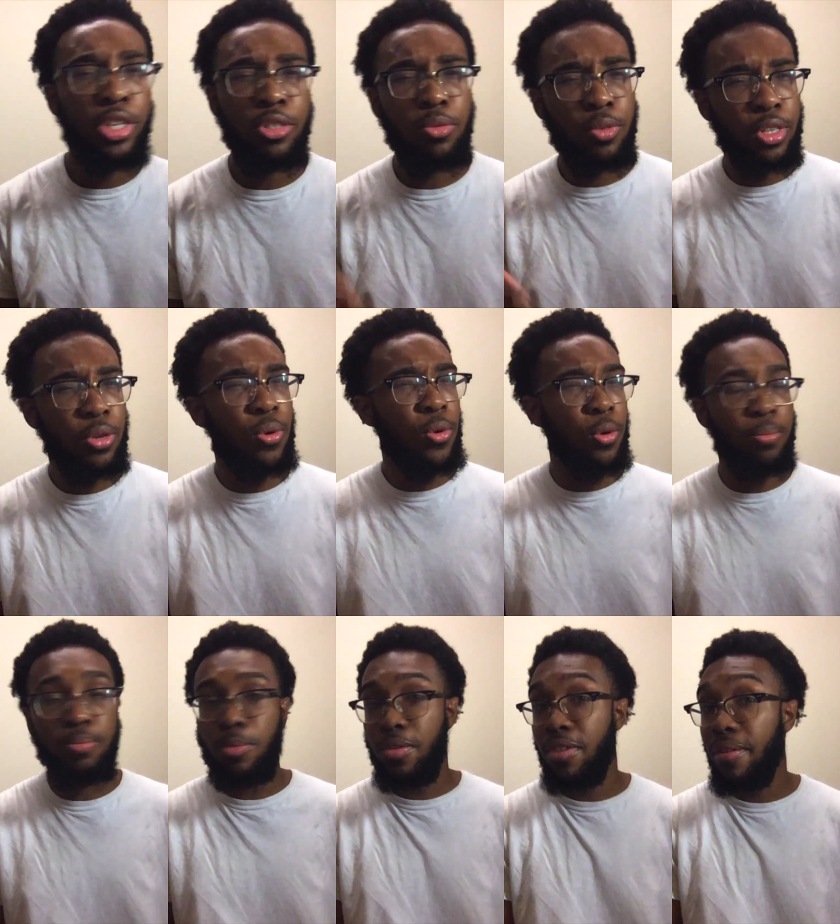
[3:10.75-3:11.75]
really cool.
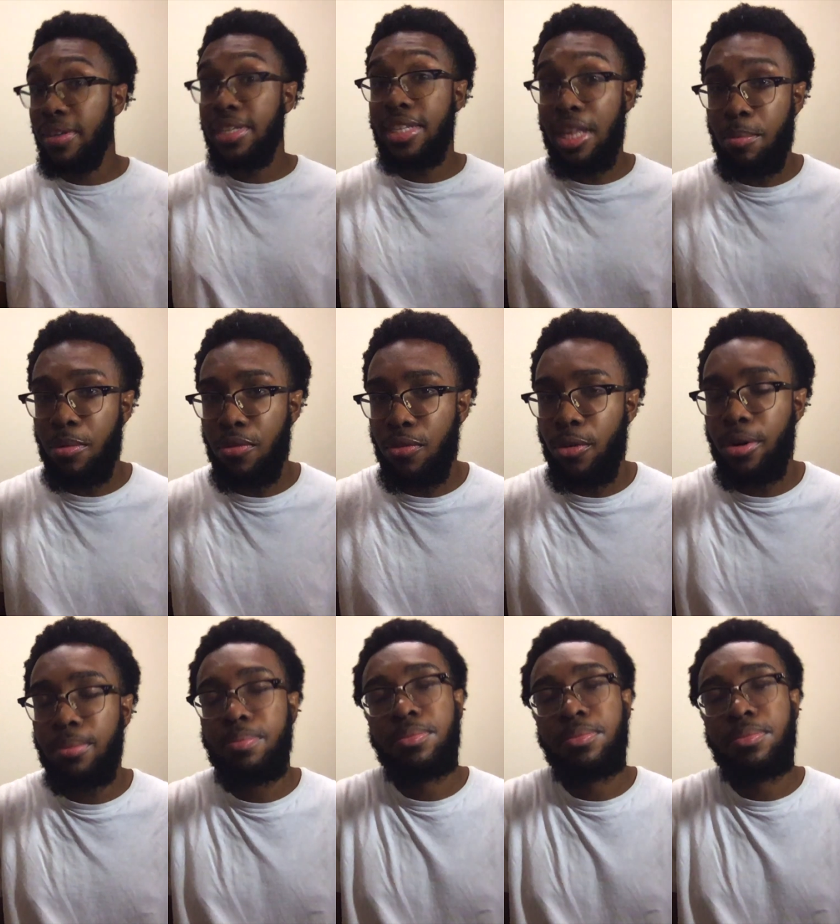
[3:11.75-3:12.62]
We've never seen it before.